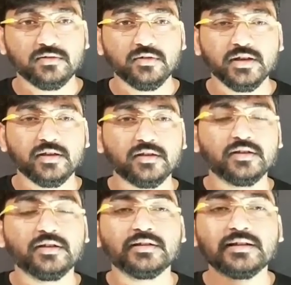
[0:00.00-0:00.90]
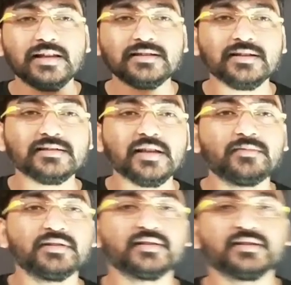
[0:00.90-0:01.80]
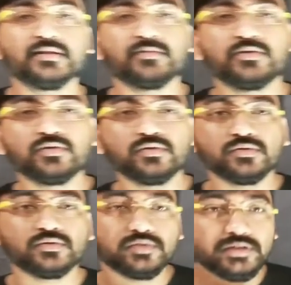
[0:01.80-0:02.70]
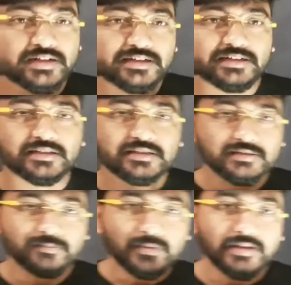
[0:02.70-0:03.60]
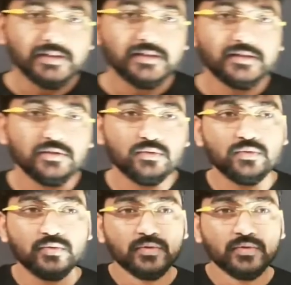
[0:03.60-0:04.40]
Okay, in the last class I have discussed about electric field due to